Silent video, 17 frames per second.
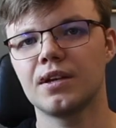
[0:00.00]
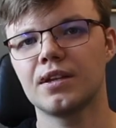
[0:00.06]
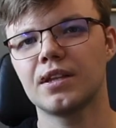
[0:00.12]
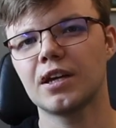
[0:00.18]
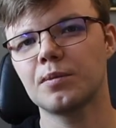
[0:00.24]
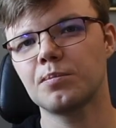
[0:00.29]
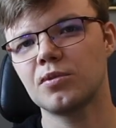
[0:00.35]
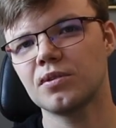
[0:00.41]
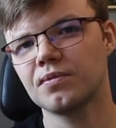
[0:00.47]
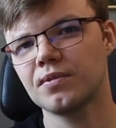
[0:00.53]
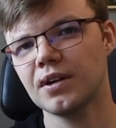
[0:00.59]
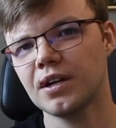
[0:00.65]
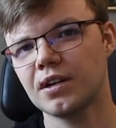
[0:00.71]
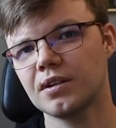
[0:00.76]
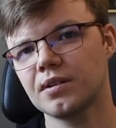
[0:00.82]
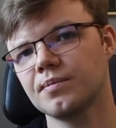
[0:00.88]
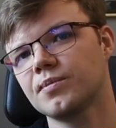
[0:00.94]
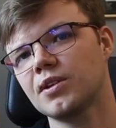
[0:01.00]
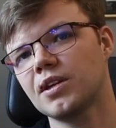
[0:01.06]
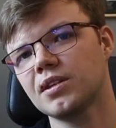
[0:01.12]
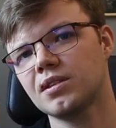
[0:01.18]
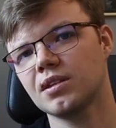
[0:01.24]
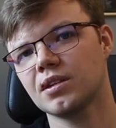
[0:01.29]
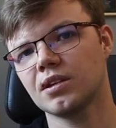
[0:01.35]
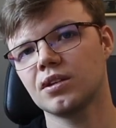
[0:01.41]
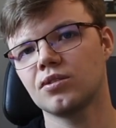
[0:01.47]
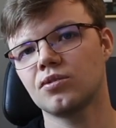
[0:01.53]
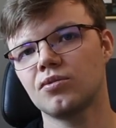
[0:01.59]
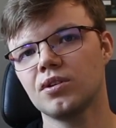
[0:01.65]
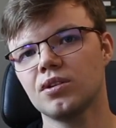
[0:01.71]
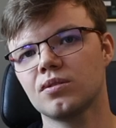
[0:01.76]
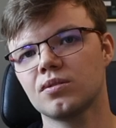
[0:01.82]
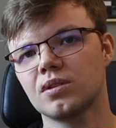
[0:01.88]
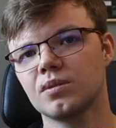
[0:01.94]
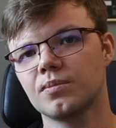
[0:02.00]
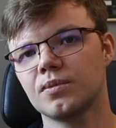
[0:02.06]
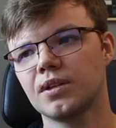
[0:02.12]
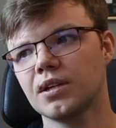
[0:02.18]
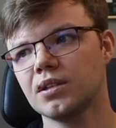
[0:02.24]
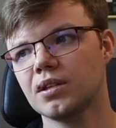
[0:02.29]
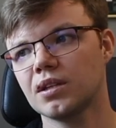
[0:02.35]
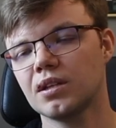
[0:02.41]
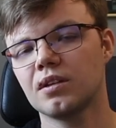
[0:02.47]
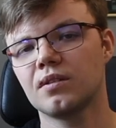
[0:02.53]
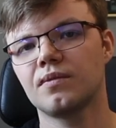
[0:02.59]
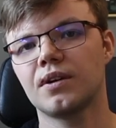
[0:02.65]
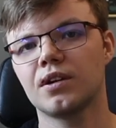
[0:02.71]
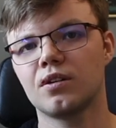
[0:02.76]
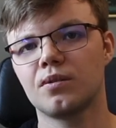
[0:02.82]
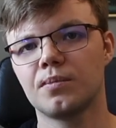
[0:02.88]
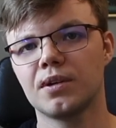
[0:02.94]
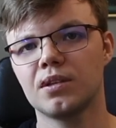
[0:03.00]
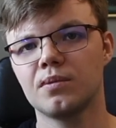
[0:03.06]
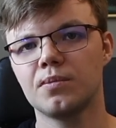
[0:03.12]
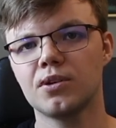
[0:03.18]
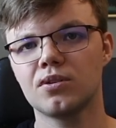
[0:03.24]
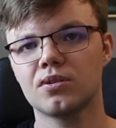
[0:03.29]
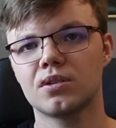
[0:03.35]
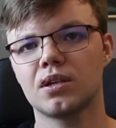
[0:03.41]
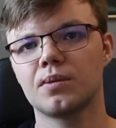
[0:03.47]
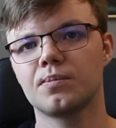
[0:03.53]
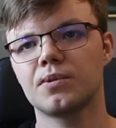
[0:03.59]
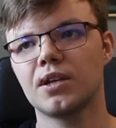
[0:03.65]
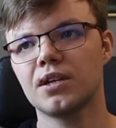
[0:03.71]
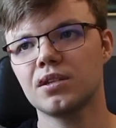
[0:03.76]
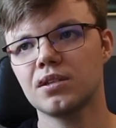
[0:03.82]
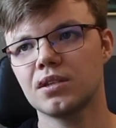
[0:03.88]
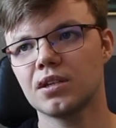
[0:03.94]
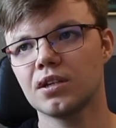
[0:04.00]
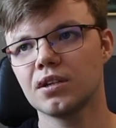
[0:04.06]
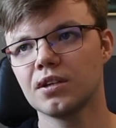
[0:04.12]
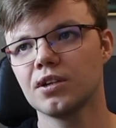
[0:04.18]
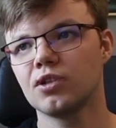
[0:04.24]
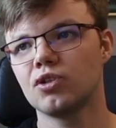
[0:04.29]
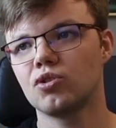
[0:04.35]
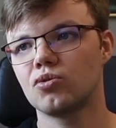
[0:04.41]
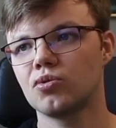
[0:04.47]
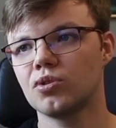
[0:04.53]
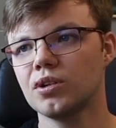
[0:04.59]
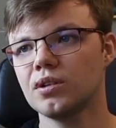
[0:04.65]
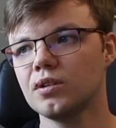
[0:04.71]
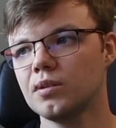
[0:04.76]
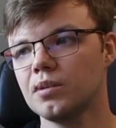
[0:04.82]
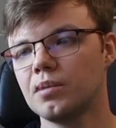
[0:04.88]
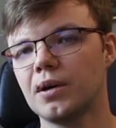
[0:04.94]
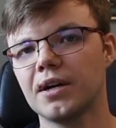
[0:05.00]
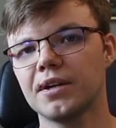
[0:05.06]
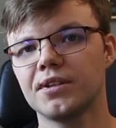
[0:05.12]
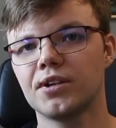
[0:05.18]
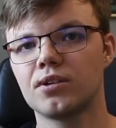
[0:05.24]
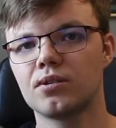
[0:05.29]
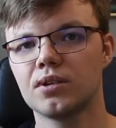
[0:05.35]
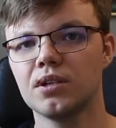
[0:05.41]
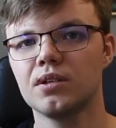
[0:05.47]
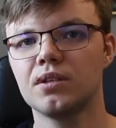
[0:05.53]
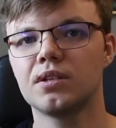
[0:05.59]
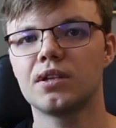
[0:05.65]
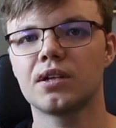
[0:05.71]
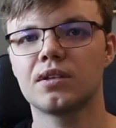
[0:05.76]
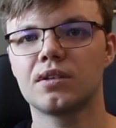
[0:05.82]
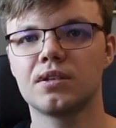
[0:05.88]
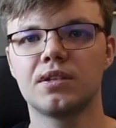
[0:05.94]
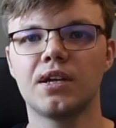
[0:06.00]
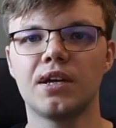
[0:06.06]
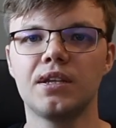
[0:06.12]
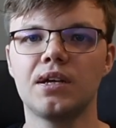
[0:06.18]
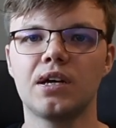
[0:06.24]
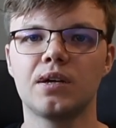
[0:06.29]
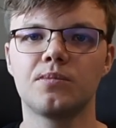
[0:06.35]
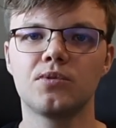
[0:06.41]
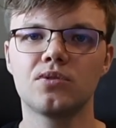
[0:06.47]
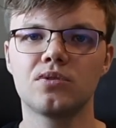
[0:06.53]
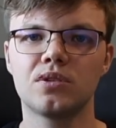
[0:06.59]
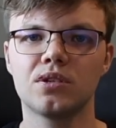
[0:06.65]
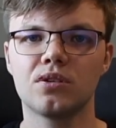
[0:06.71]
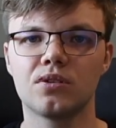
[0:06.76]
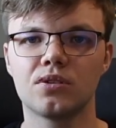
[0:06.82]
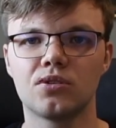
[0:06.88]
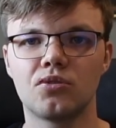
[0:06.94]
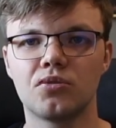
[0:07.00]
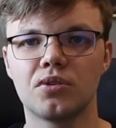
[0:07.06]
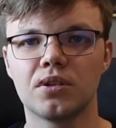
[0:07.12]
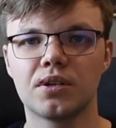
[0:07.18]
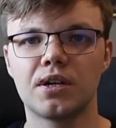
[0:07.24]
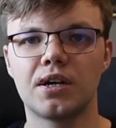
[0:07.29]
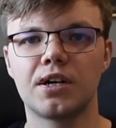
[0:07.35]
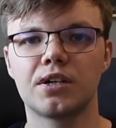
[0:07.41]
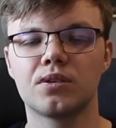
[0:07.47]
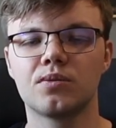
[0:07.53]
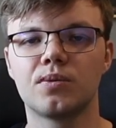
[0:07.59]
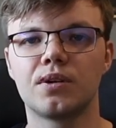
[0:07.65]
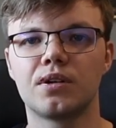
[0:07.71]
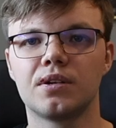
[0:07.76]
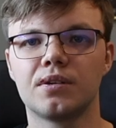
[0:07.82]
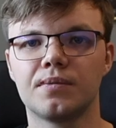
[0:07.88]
And I prefer testing in Renode simulated environment because I'm testing the real binary that then I'm using on the real hardware.